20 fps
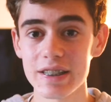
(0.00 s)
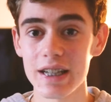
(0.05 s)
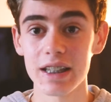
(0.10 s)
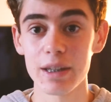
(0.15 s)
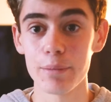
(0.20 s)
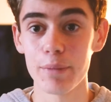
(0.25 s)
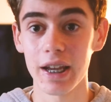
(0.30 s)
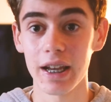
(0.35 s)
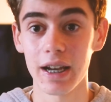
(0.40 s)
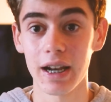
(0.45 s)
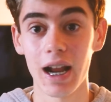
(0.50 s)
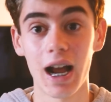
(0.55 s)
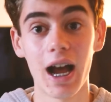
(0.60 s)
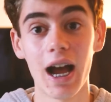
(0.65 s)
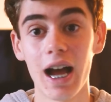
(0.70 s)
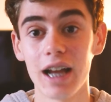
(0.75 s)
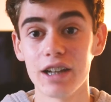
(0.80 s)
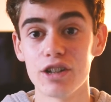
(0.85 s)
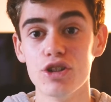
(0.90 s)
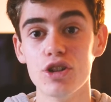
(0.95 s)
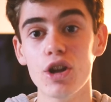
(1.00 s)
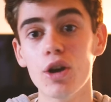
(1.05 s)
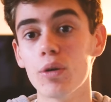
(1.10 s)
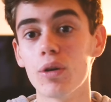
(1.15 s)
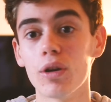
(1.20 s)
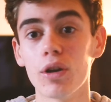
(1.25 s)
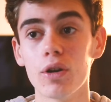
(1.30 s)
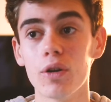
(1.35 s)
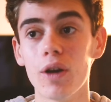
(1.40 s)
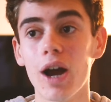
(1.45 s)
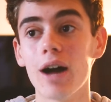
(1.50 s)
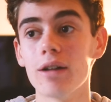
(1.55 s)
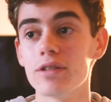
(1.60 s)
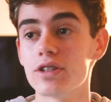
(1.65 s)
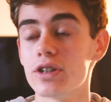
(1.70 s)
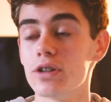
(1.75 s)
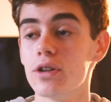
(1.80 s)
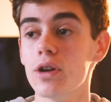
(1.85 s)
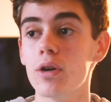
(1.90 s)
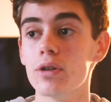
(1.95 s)
at the beginning I had no clue how
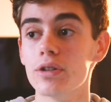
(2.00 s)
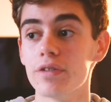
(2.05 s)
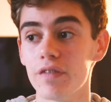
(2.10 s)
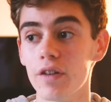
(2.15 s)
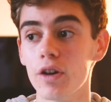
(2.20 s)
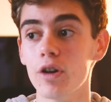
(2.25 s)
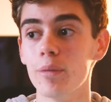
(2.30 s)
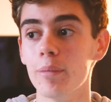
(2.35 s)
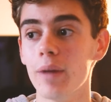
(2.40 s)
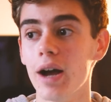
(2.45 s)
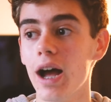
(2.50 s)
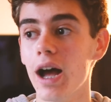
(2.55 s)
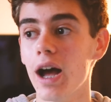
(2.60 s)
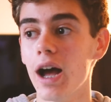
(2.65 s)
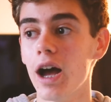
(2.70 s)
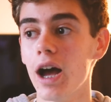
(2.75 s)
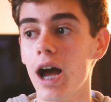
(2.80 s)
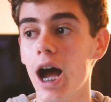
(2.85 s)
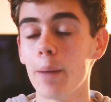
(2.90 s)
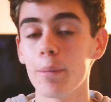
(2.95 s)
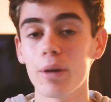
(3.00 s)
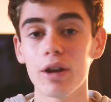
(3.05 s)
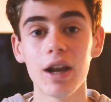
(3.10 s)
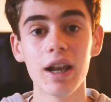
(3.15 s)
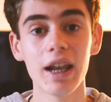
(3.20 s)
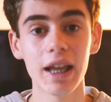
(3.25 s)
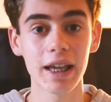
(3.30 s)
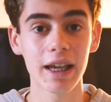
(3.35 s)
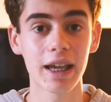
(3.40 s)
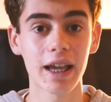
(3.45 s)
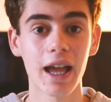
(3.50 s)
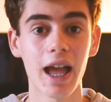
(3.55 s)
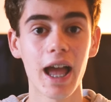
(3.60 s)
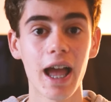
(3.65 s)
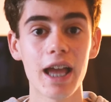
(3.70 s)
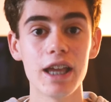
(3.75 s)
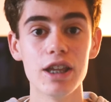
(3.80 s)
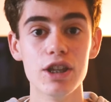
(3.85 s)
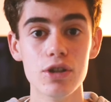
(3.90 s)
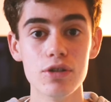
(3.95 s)
to load film. I'm gonna link
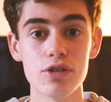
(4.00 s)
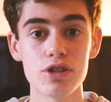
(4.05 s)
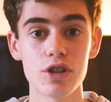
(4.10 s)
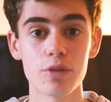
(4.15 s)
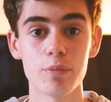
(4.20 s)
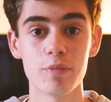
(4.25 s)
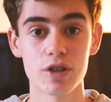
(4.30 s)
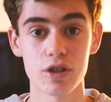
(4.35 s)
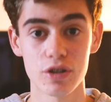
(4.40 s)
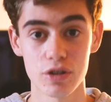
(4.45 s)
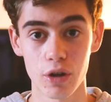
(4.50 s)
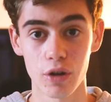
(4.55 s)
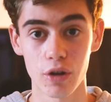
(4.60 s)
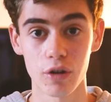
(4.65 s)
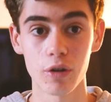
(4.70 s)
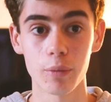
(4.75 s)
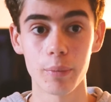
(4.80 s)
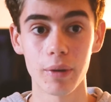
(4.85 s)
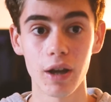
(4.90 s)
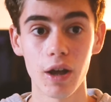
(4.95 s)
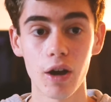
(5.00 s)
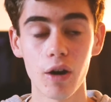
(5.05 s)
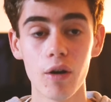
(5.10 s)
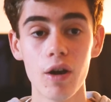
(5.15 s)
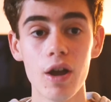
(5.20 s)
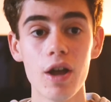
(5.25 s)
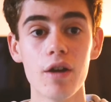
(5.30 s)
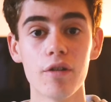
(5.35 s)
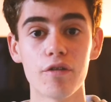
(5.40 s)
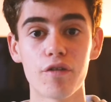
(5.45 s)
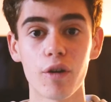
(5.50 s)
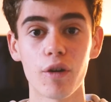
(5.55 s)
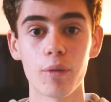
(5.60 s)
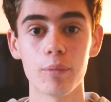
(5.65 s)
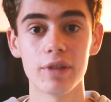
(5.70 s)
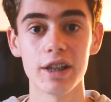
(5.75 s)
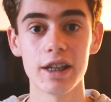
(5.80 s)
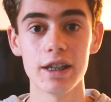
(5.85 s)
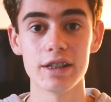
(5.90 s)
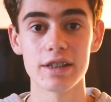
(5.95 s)
a YouTube tutorial below
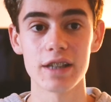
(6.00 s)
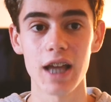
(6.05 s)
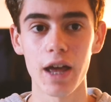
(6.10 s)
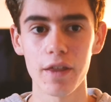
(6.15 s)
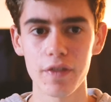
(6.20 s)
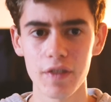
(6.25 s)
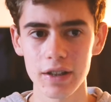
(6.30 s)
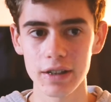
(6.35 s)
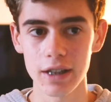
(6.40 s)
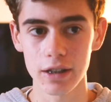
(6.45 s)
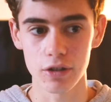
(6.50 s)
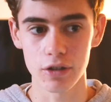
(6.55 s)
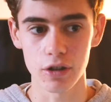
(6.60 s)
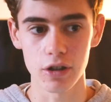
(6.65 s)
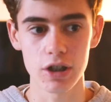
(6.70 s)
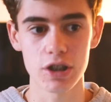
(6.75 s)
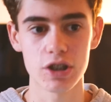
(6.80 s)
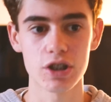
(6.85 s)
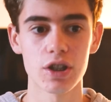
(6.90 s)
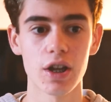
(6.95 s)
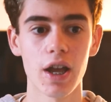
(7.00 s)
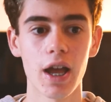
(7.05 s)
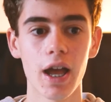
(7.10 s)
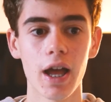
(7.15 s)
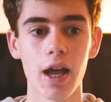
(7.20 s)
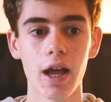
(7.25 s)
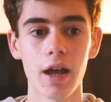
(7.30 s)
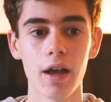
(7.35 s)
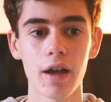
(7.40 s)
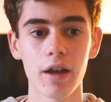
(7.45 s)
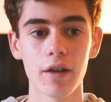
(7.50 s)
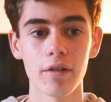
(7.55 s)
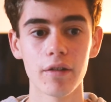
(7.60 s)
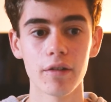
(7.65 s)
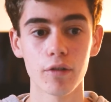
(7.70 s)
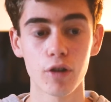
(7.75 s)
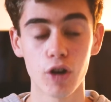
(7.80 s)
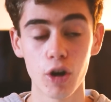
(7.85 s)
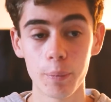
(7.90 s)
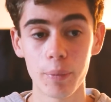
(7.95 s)
from these, I think the Dutch
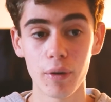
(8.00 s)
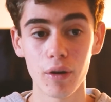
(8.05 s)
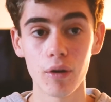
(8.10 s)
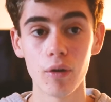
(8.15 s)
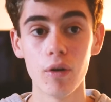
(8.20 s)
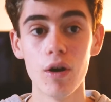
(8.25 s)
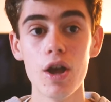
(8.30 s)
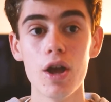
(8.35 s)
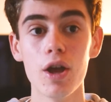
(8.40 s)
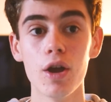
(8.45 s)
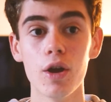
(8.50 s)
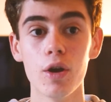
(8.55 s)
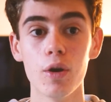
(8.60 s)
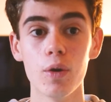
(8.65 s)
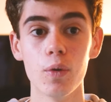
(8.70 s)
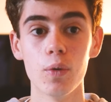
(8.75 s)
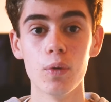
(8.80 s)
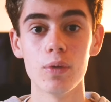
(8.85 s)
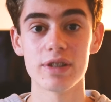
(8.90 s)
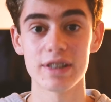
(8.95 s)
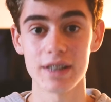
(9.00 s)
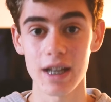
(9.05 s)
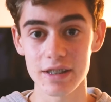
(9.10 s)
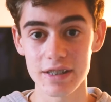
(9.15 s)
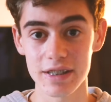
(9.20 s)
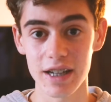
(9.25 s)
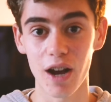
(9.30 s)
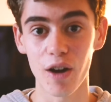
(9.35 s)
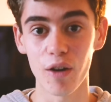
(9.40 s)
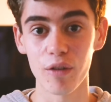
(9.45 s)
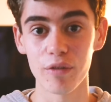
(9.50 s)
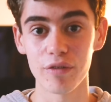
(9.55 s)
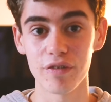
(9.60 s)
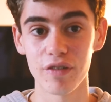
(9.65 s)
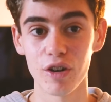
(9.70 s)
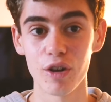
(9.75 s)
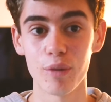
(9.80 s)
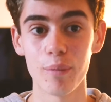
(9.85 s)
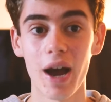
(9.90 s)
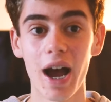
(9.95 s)
couple who started out on
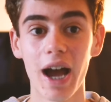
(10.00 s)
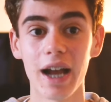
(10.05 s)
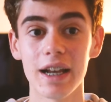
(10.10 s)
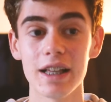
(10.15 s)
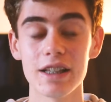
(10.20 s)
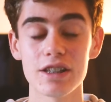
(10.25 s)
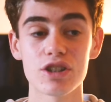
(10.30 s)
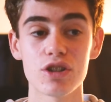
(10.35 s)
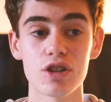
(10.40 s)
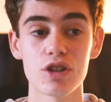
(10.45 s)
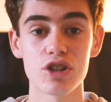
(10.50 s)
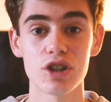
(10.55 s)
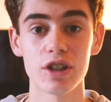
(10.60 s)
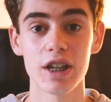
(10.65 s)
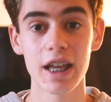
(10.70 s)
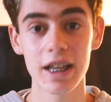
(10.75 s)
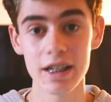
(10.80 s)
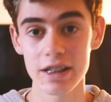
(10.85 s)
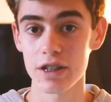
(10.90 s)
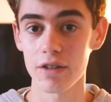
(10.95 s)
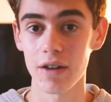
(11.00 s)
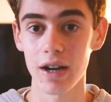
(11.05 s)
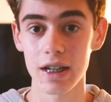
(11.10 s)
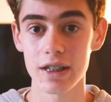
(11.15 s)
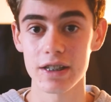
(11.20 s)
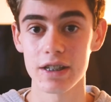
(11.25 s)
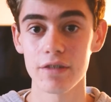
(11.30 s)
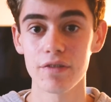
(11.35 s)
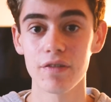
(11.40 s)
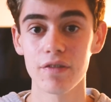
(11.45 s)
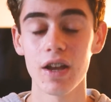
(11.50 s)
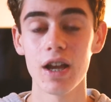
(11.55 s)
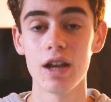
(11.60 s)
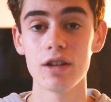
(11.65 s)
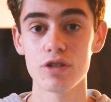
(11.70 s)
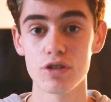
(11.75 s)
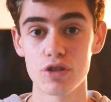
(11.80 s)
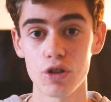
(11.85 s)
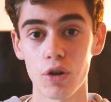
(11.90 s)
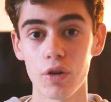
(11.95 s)
film, and it's such an interactive
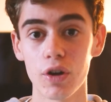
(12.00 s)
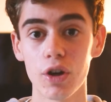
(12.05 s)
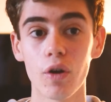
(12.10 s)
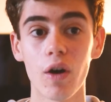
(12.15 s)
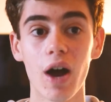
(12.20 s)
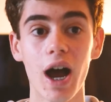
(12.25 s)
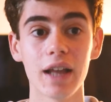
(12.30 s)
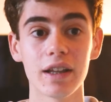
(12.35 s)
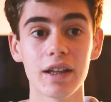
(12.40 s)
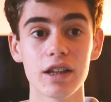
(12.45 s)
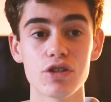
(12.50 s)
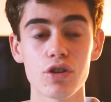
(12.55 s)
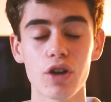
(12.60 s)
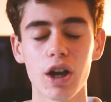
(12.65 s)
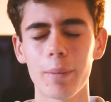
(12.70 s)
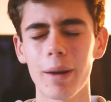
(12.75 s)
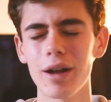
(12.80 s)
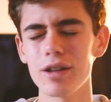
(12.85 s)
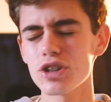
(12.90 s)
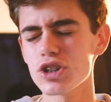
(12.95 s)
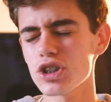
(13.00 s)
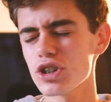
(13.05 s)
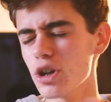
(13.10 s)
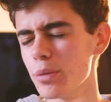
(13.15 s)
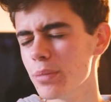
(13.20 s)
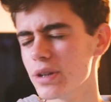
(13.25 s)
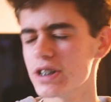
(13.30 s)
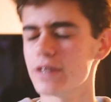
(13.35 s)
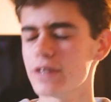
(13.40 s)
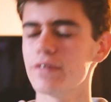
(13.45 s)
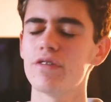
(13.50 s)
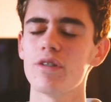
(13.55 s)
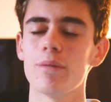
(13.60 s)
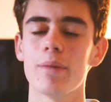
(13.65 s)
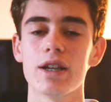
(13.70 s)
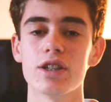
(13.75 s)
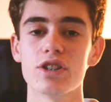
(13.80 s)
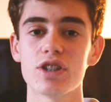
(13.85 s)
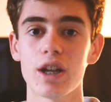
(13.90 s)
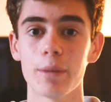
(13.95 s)
tutorial, and they talk about so much
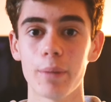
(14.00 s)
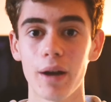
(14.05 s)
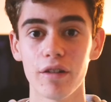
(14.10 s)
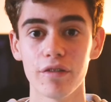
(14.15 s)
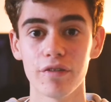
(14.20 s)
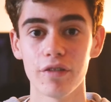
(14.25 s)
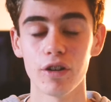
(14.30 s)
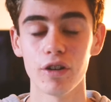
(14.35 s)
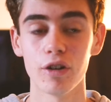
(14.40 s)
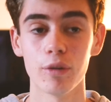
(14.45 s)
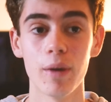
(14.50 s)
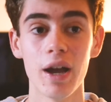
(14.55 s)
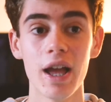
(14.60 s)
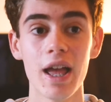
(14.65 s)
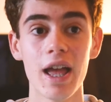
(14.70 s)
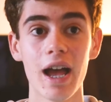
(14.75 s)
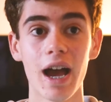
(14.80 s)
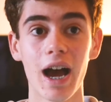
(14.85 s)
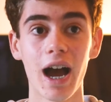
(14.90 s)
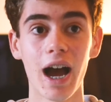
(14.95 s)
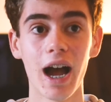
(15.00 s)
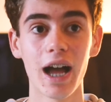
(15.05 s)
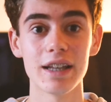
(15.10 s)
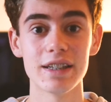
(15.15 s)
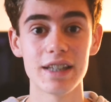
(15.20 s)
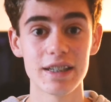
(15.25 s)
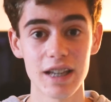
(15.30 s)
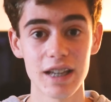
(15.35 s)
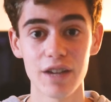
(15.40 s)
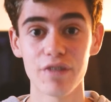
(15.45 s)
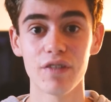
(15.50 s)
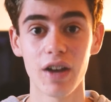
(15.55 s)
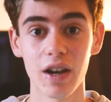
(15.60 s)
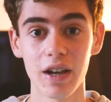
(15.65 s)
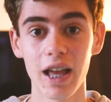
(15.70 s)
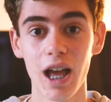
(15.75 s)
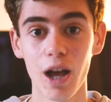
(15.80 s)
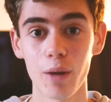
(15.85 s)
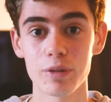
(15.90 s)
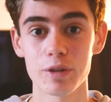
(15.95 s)
information about film, and they
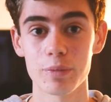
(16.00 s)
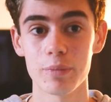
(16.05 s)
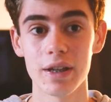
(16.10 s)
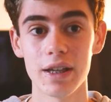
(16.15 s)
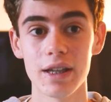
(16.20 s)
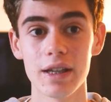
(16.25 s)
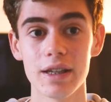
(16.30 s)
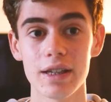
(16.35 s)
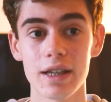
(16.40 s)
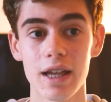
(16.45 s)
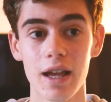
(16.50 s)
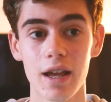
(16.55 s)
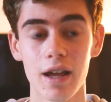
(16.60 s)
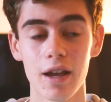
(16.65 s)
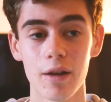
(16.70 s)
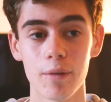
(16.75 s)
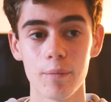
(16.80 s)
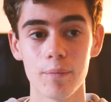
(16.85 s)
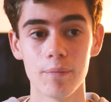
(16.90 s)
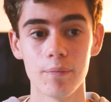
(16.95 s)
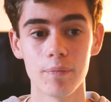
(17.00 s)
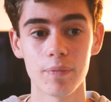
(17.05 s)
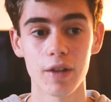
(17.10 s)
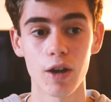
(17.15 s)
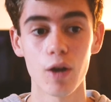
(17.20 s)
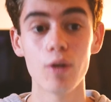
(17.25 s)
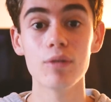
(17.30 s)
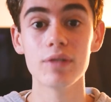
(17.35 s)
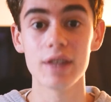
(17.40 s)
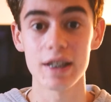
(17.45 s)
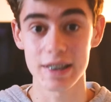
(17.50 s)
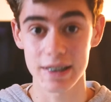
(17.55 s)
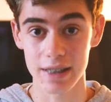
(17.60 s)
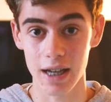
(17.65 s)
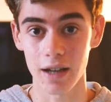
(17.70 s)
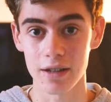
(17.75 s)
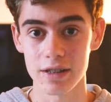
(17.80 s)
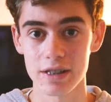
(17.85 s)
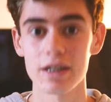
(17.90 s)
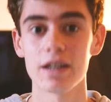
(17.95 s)
definitely helped me
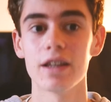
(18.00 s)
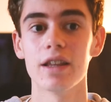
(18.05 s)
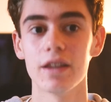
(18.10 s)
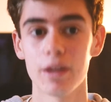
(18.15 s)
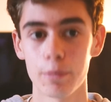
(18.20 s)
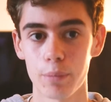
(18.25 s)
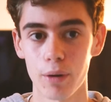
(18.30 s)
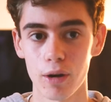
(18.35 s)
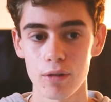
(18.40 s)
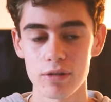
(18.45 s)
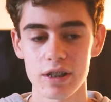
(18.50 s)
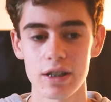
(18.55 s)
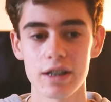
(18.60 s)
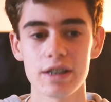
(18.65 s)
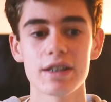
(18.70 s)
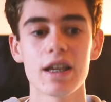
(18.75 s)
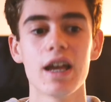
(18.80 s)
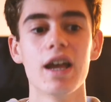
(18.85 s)
understand the process.